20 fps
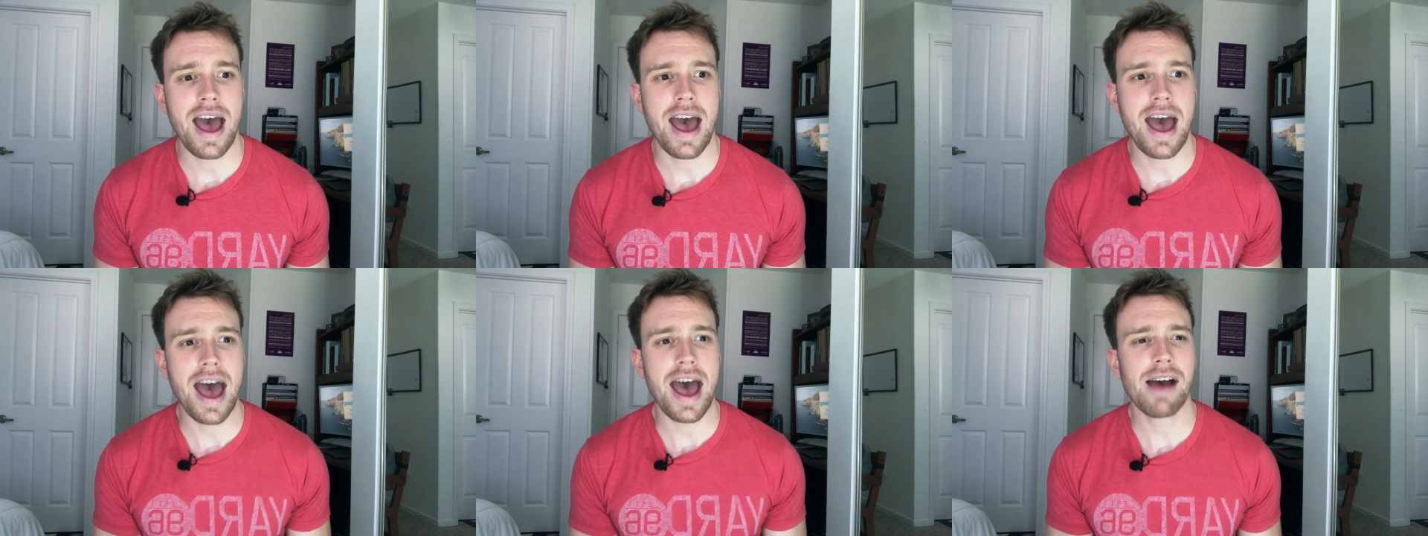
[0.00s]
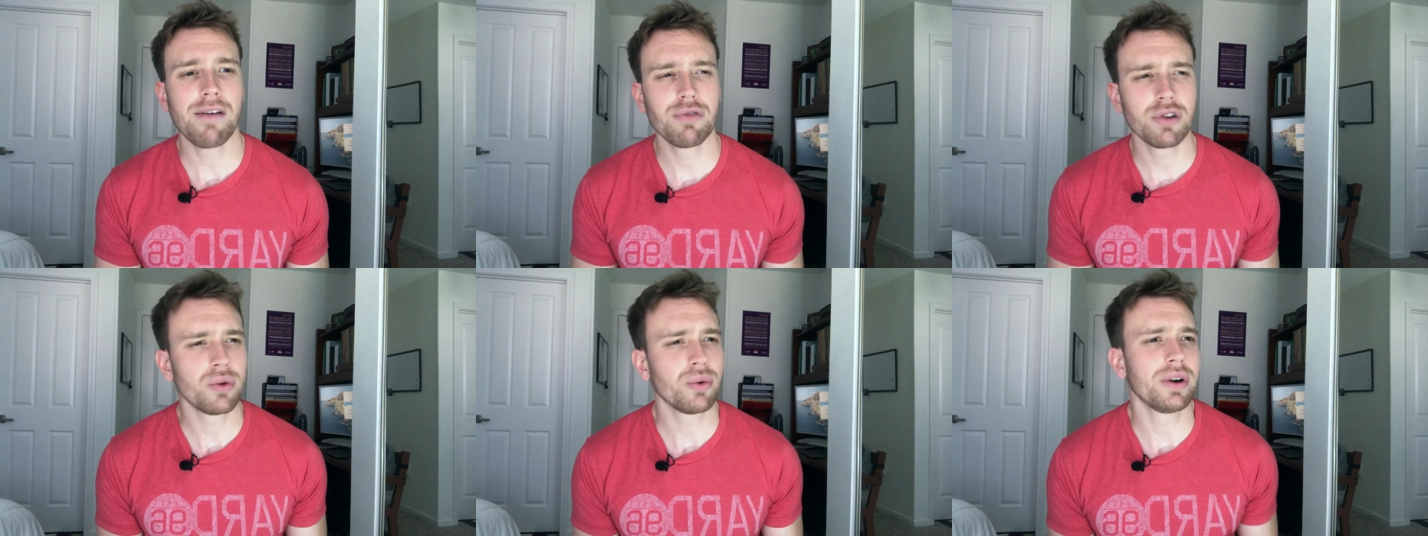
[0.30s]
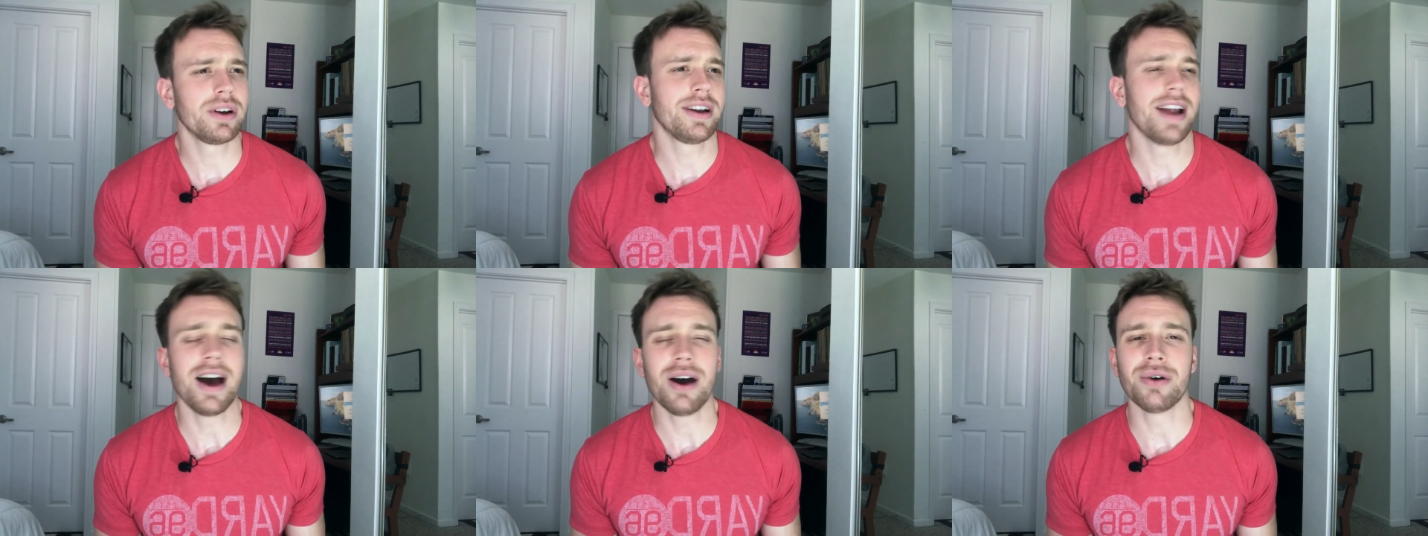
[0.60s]

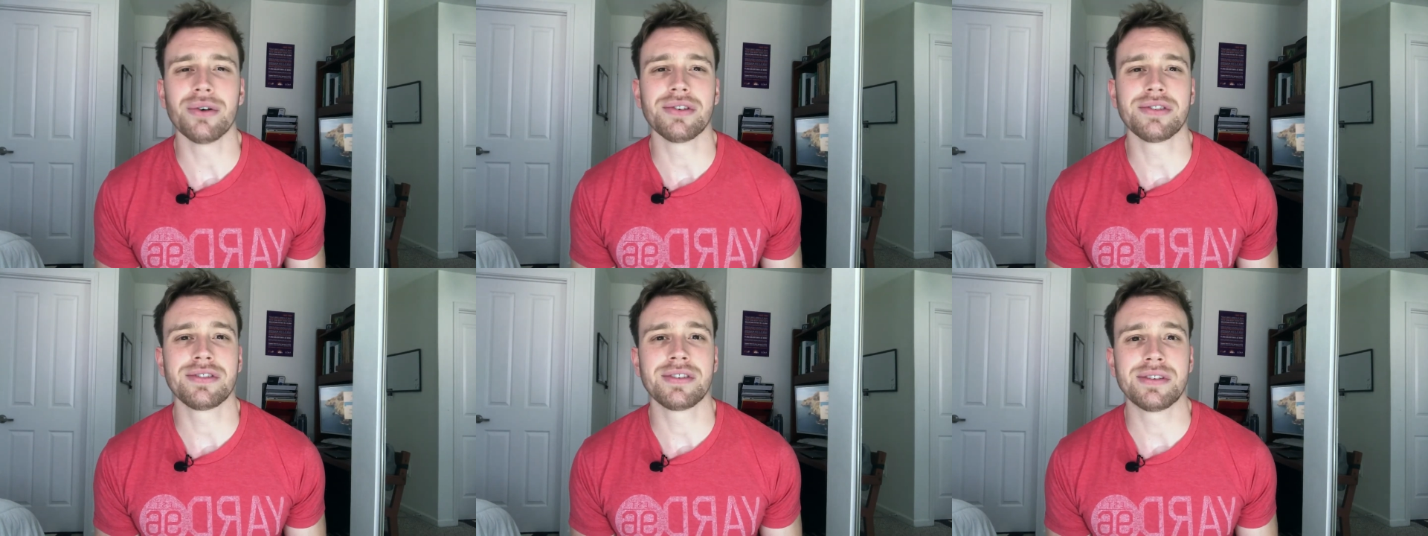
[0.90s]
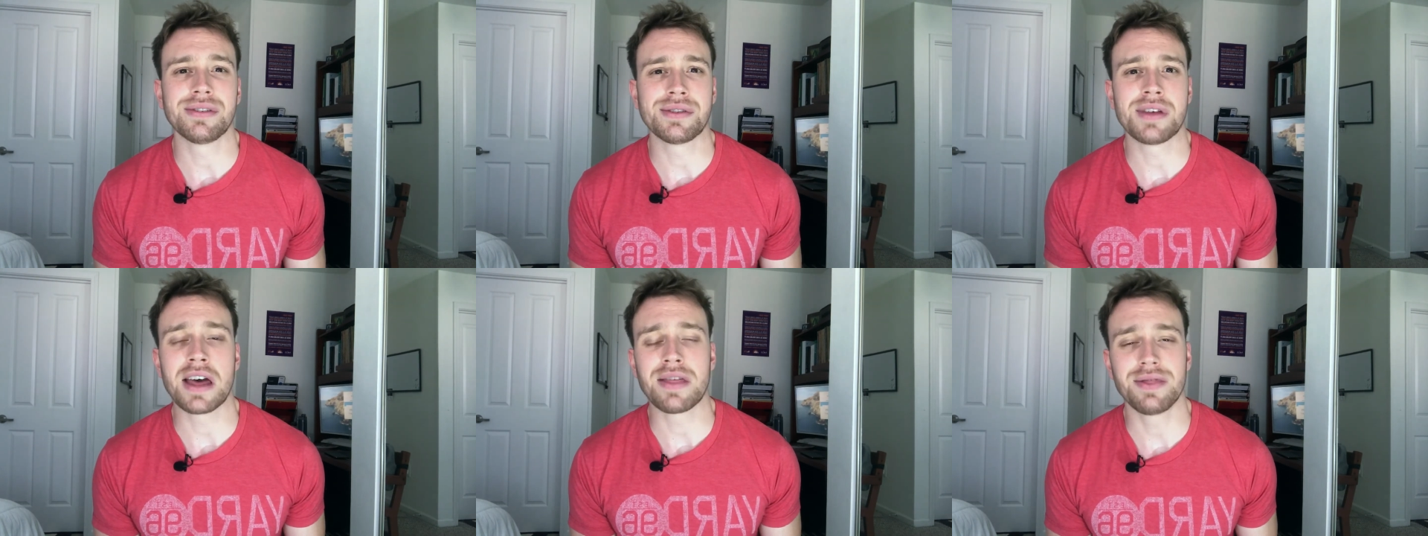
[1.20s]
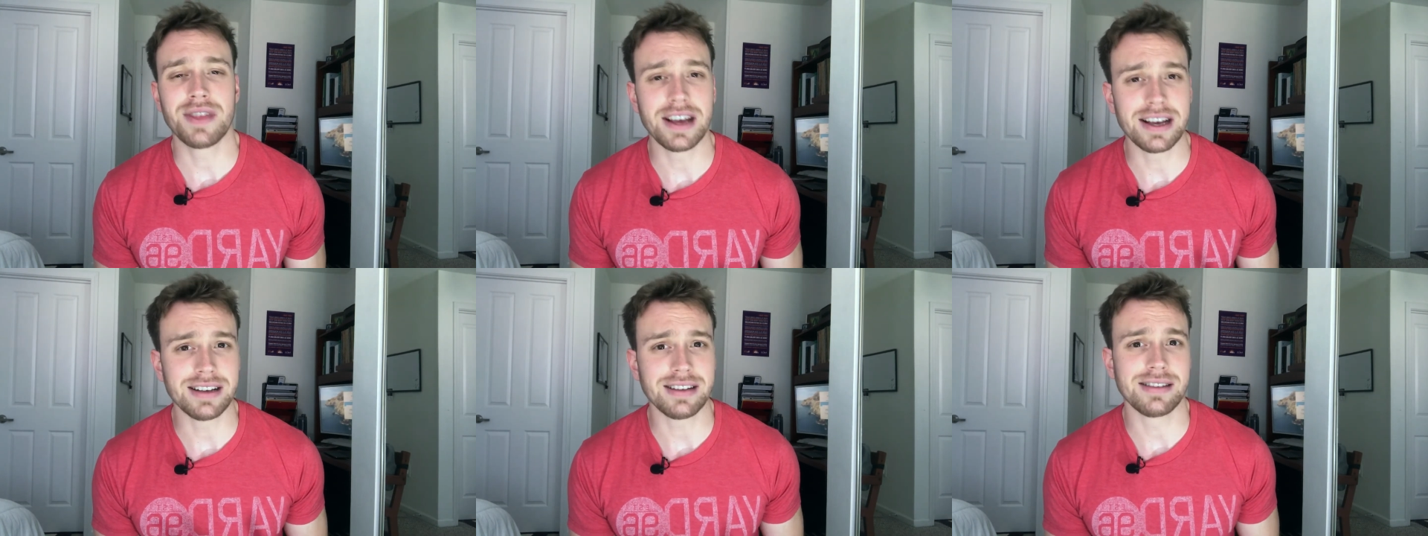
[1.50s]
everyone else
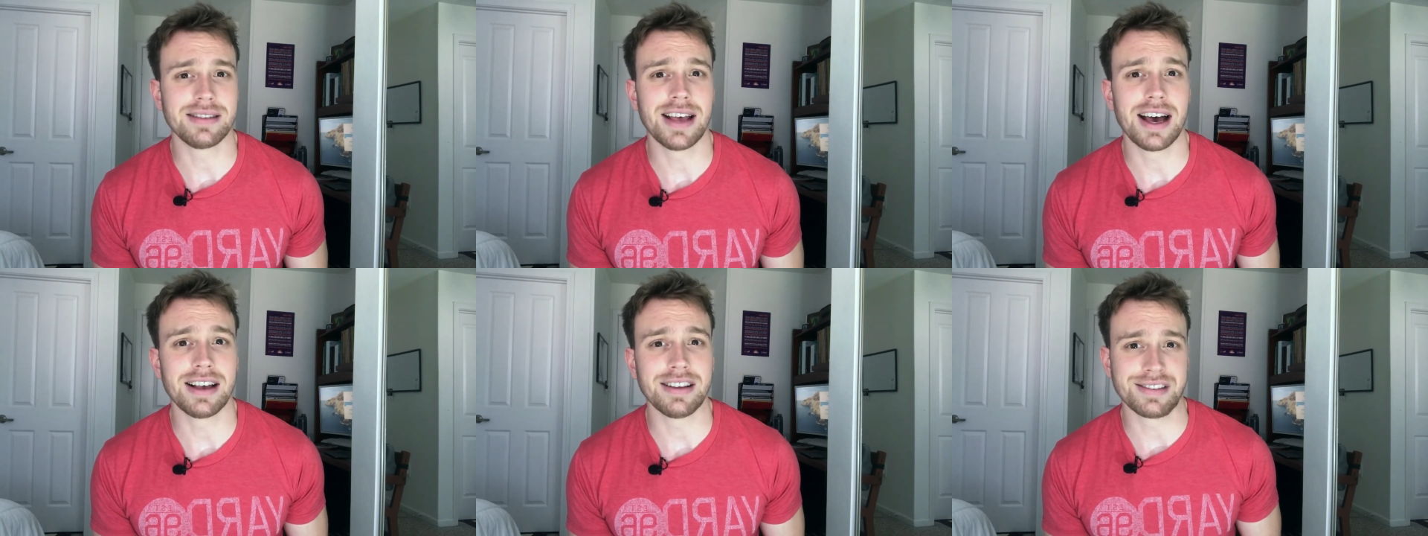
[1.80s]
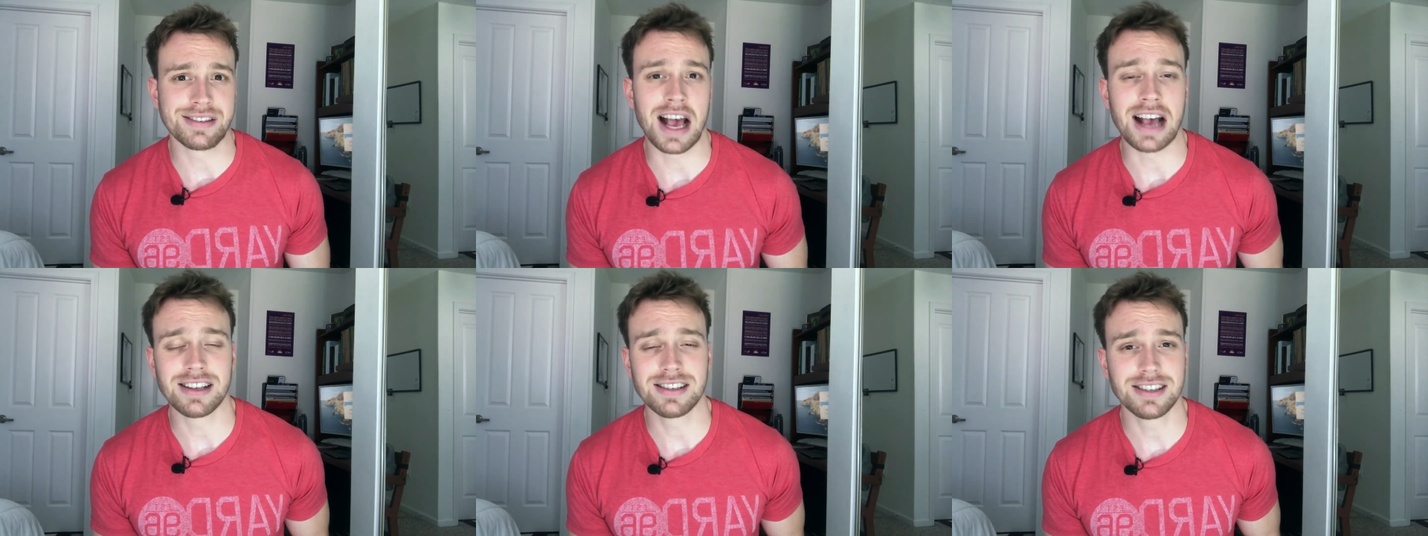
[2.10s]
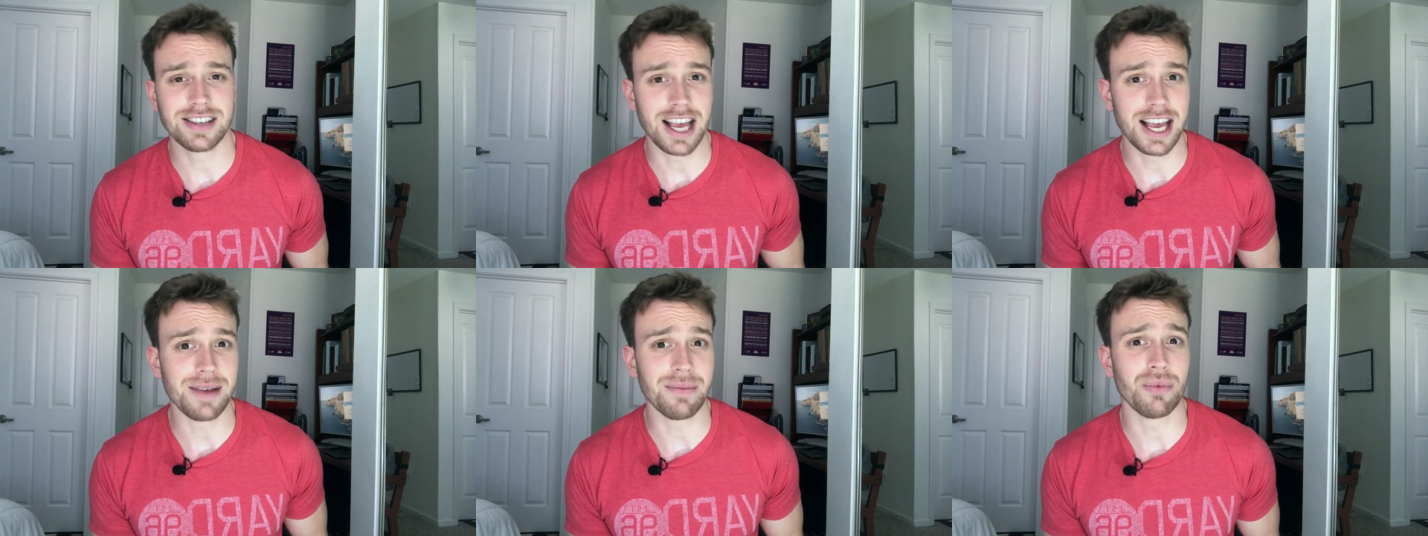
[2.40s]
thinks that
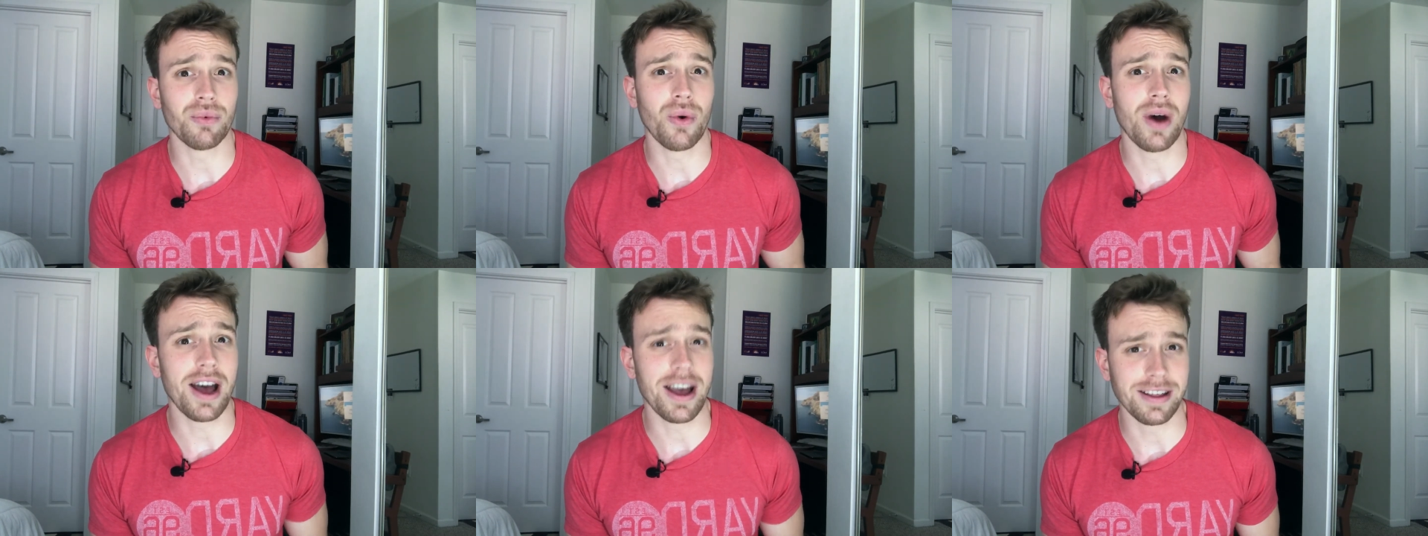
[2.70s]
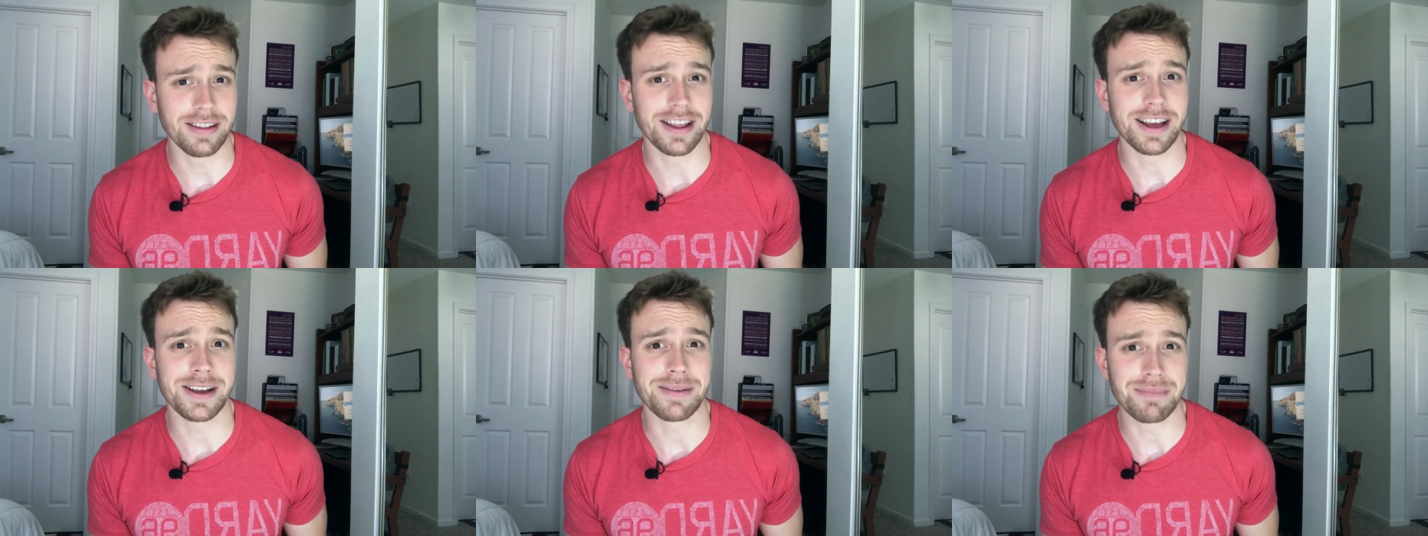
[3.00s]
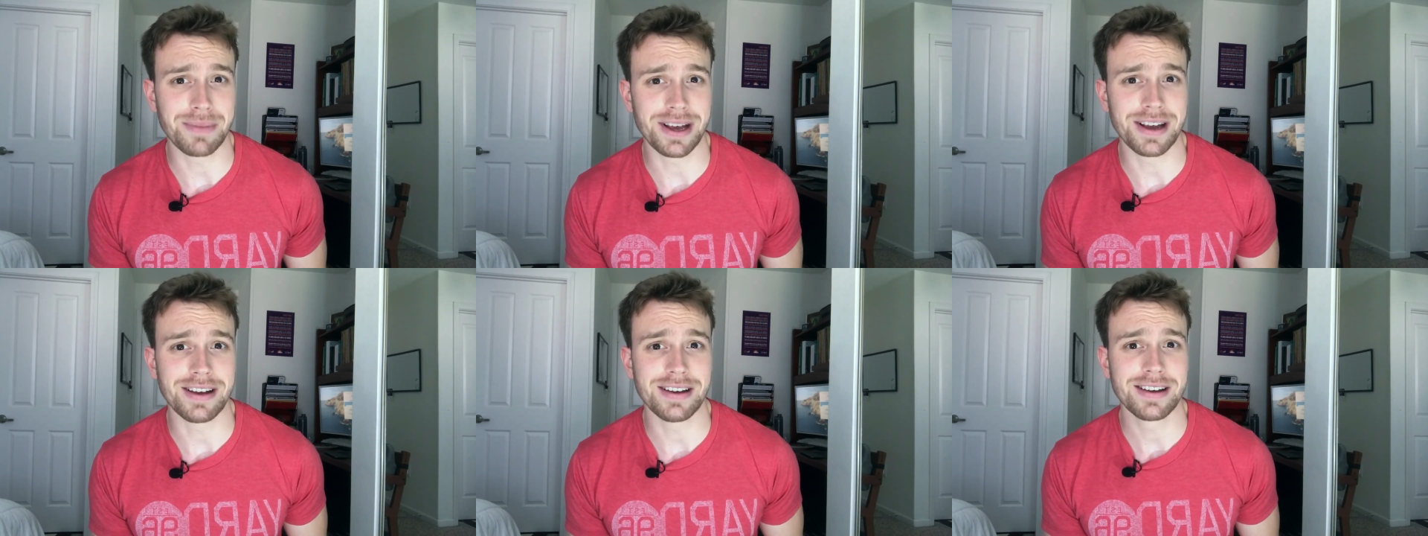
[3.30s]
same way like
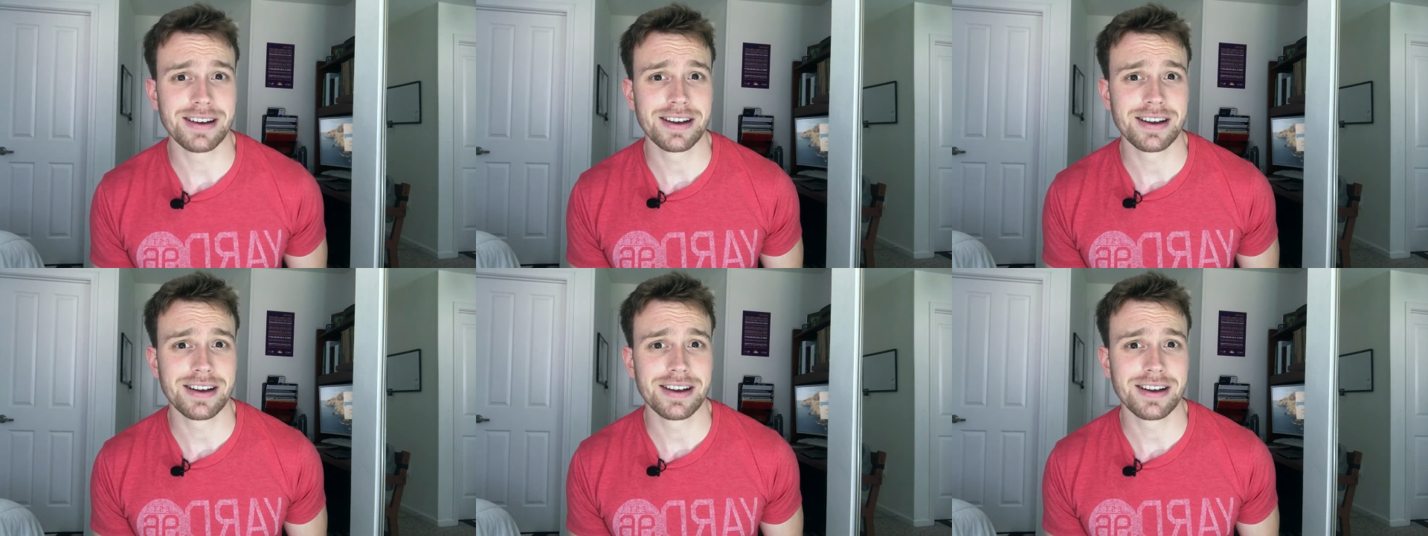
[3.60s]
me